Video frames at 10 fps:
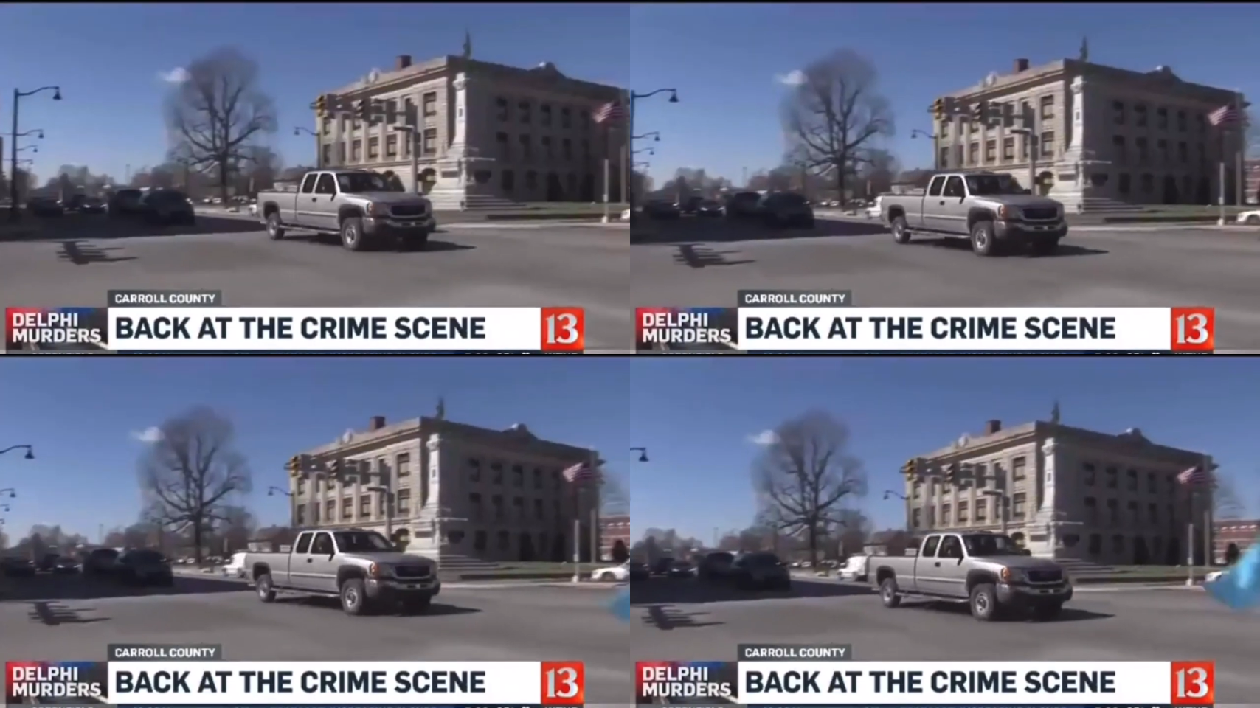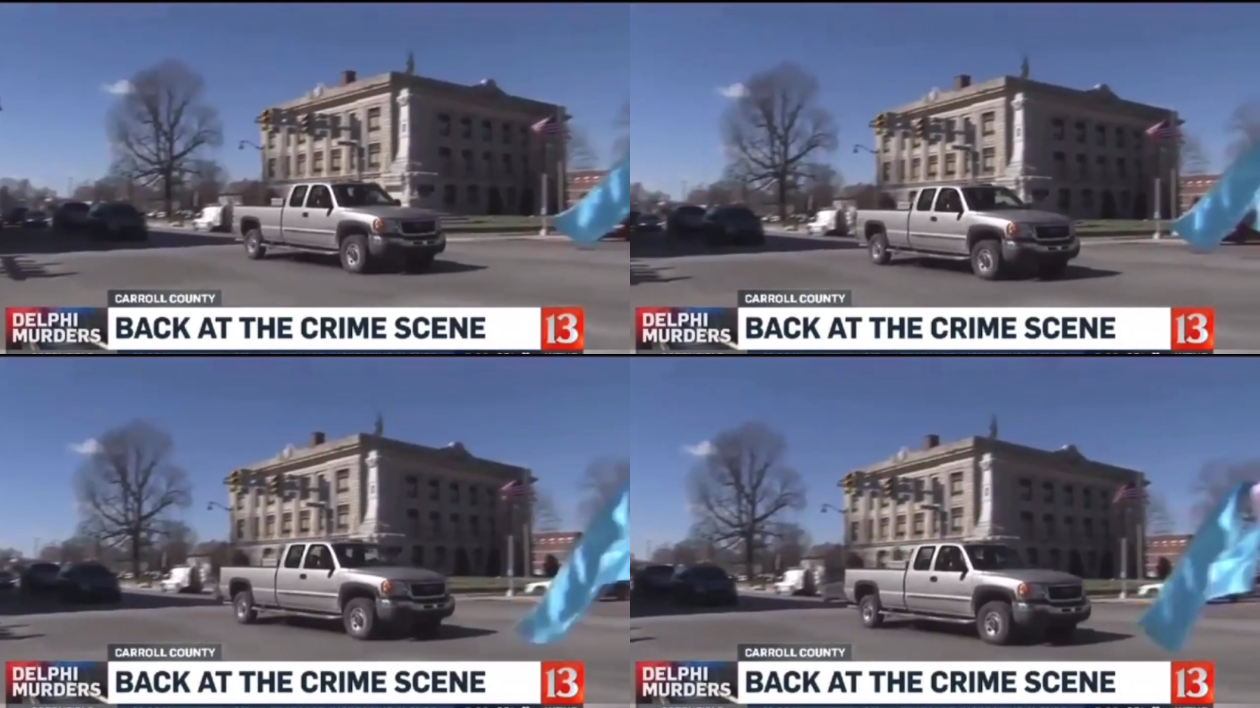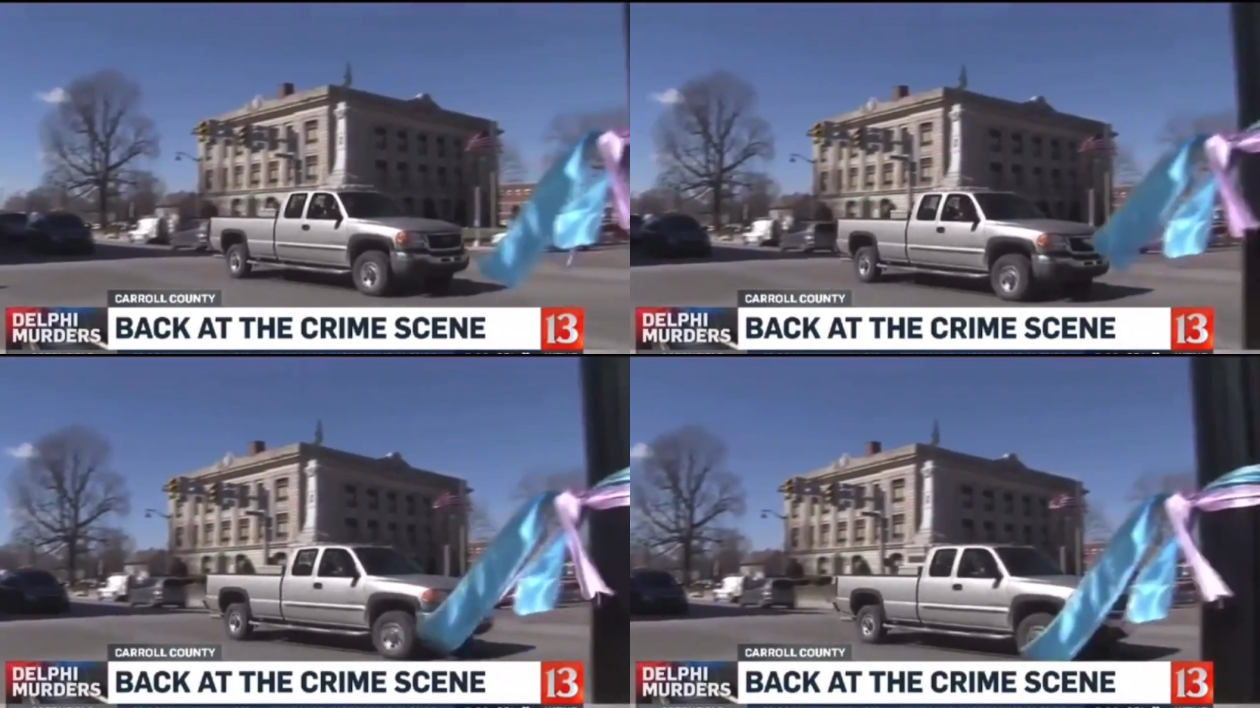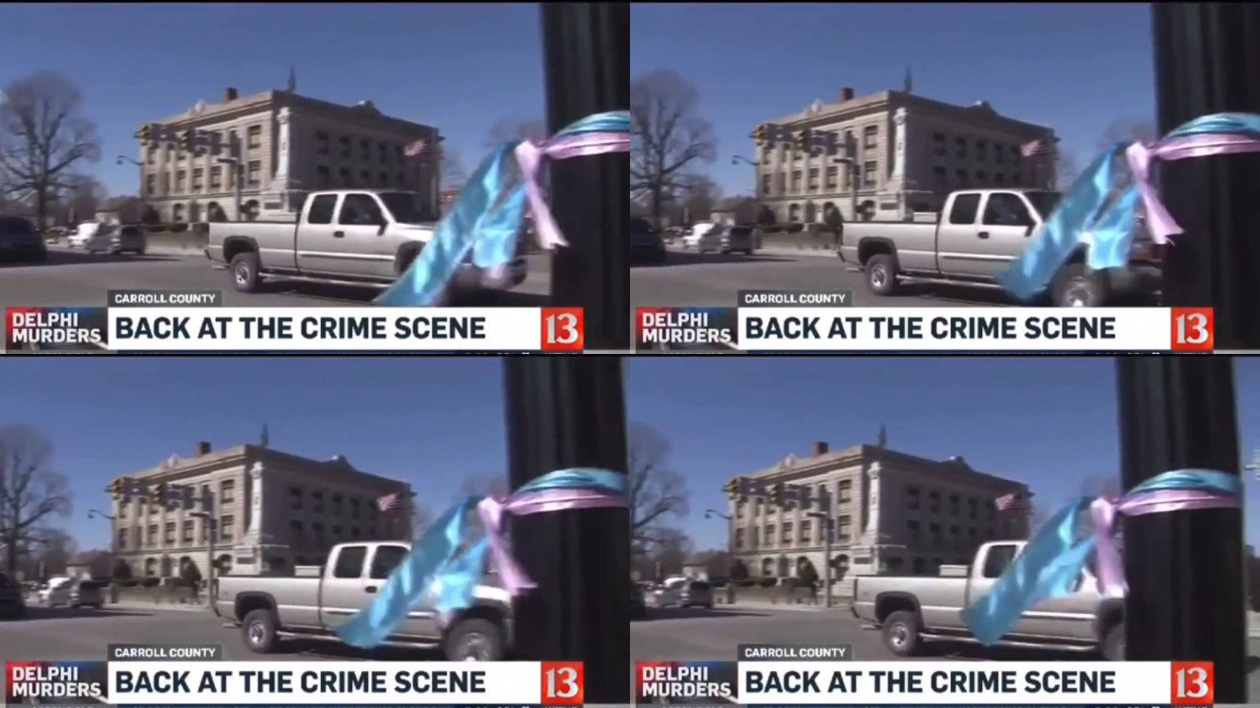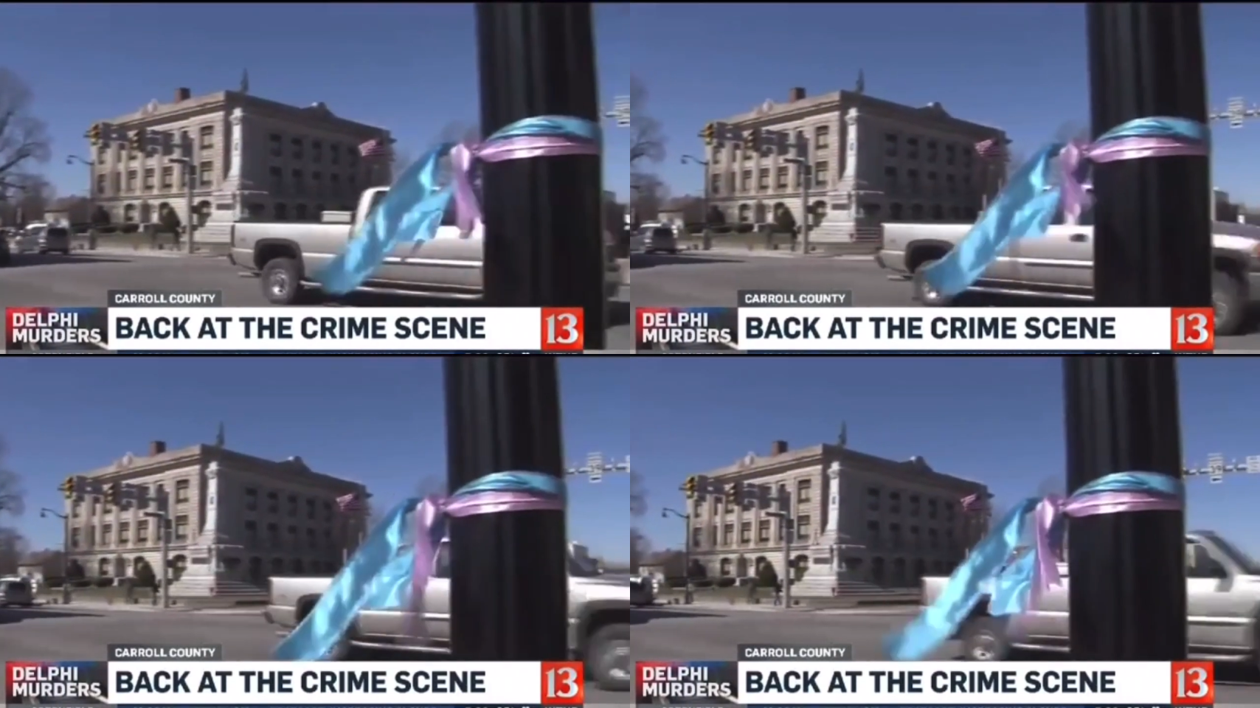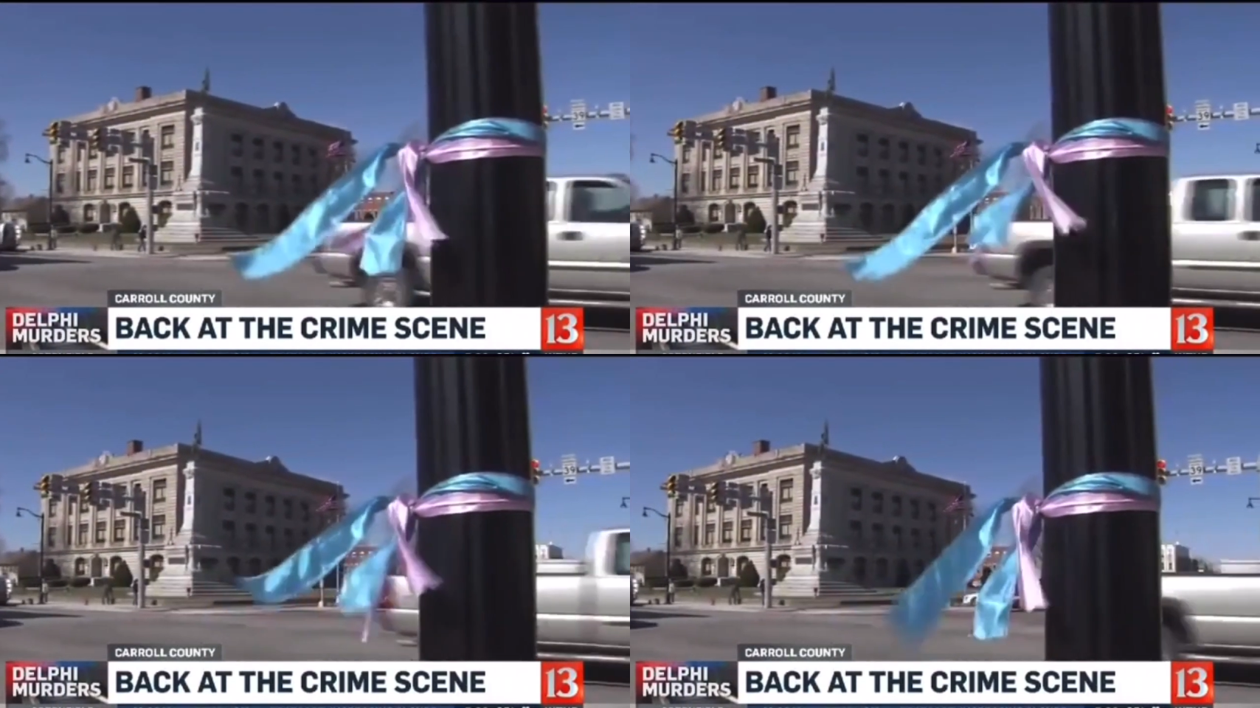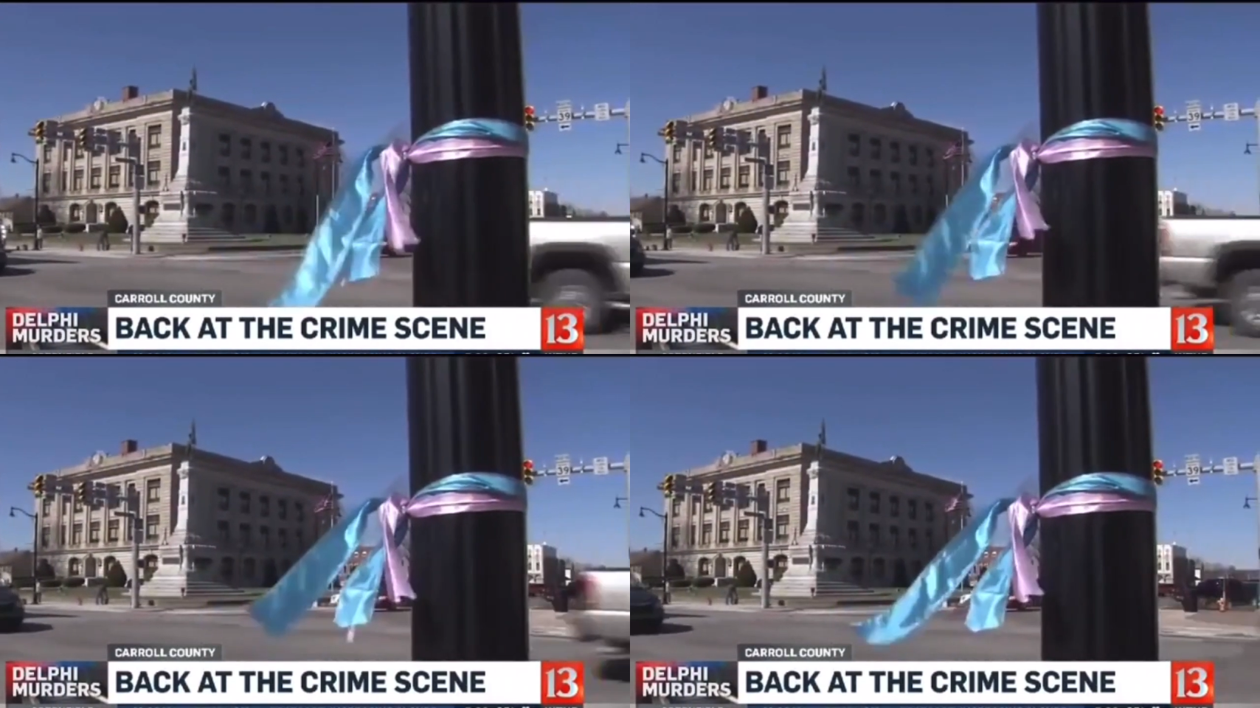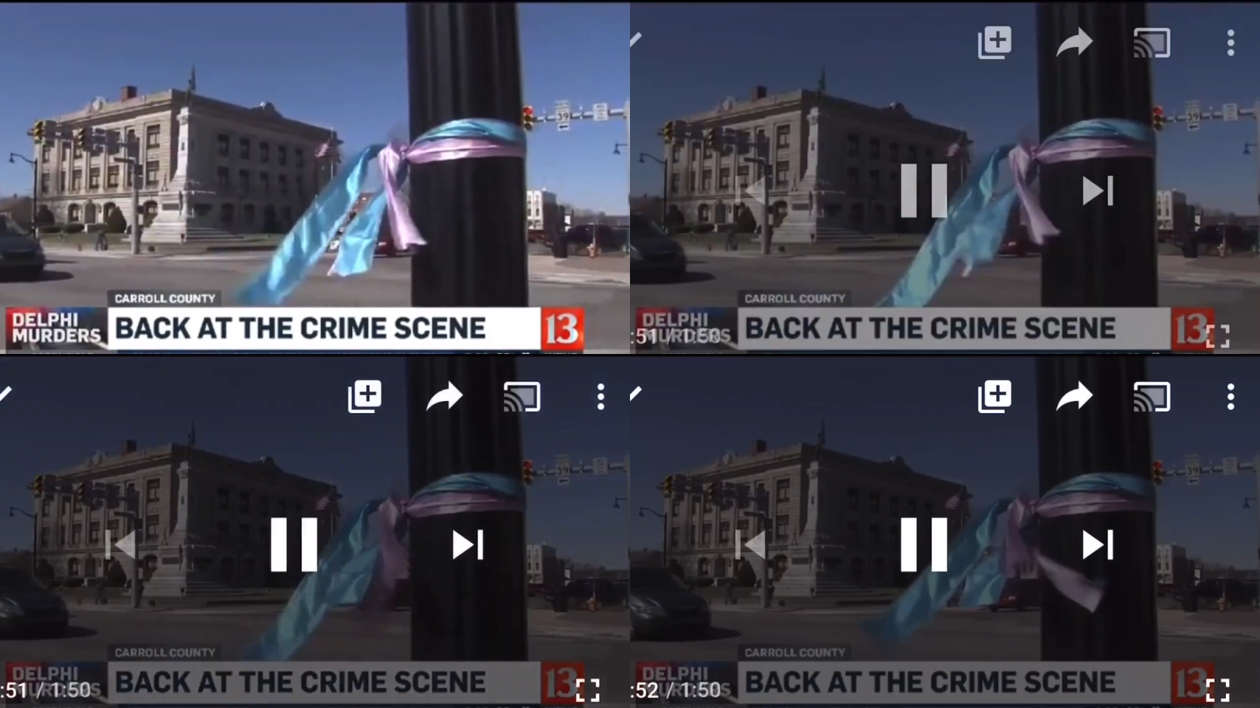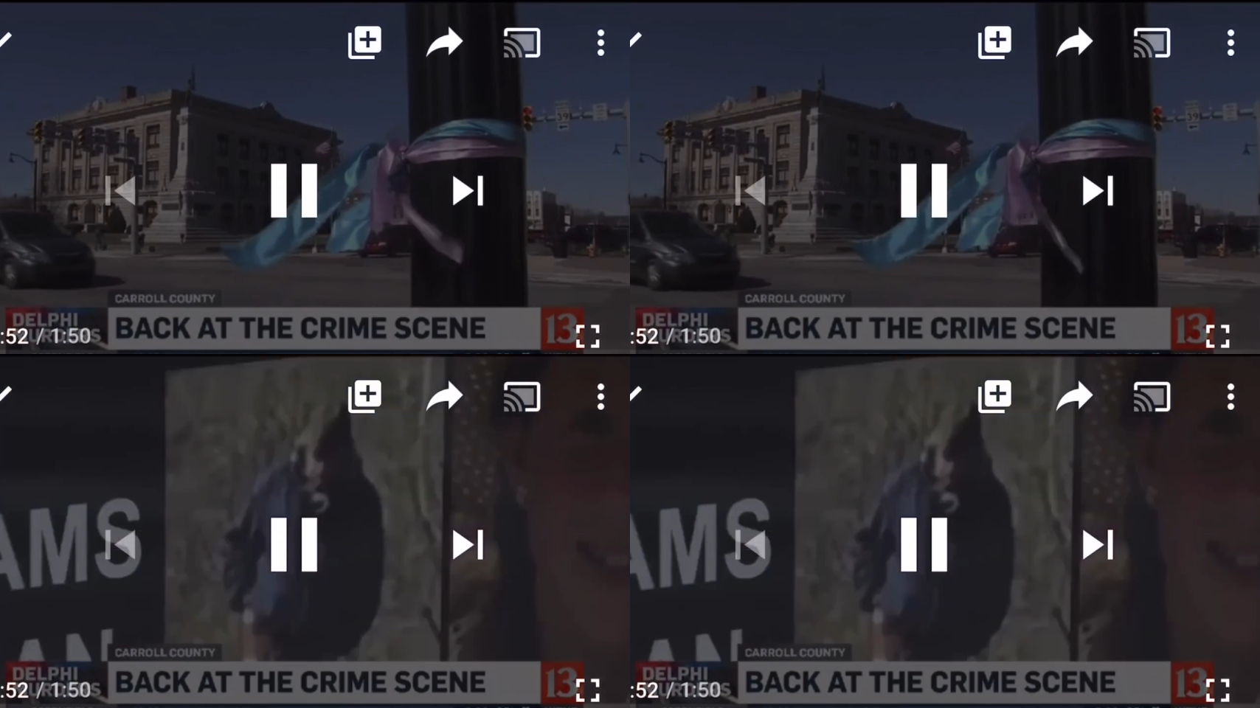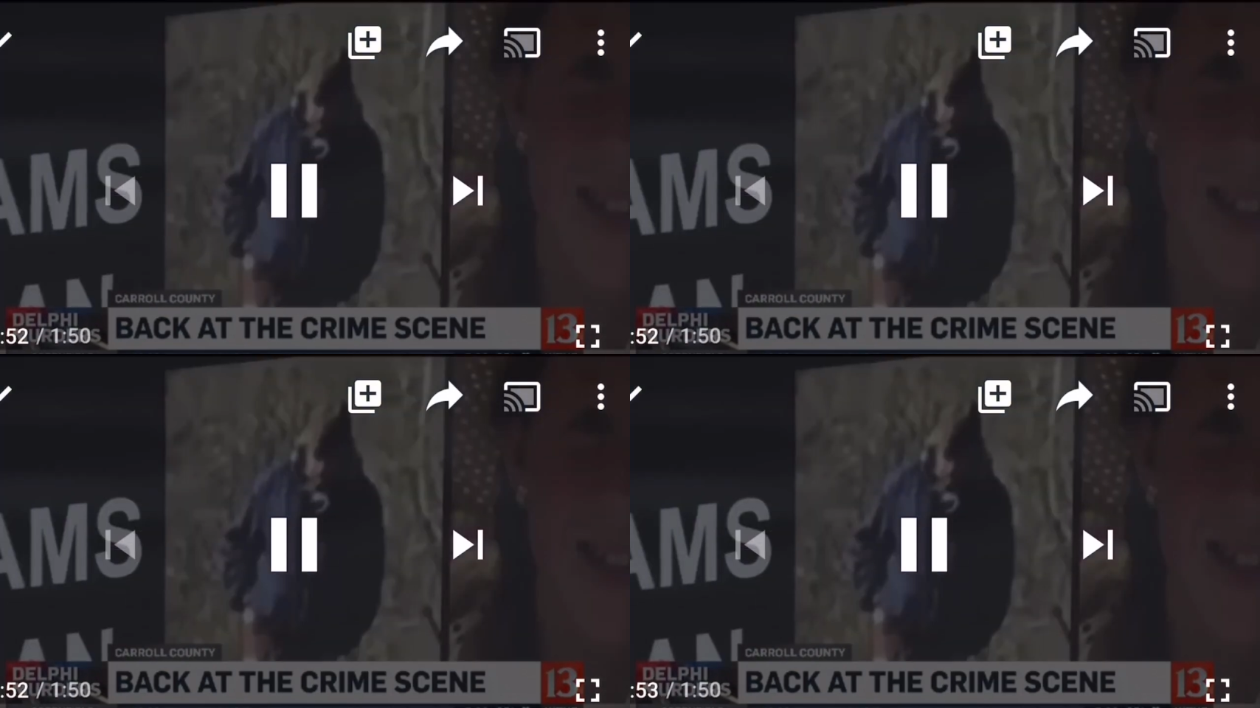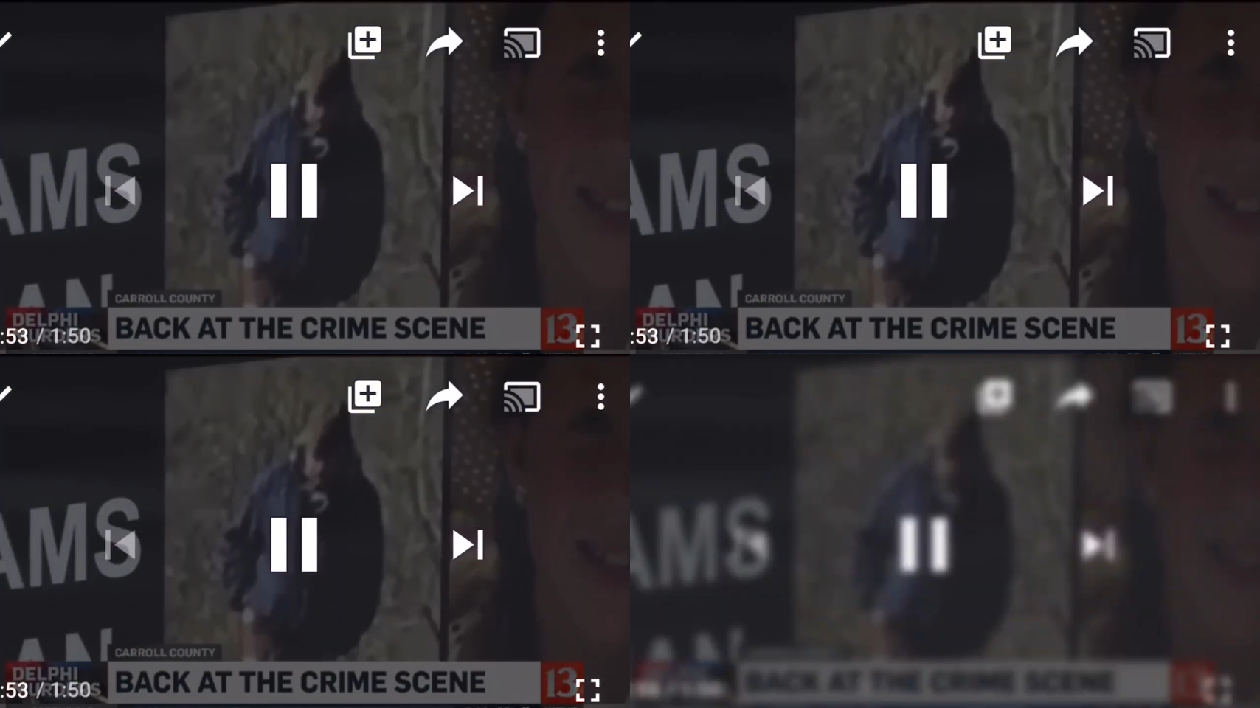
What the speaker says: (no speaker visible)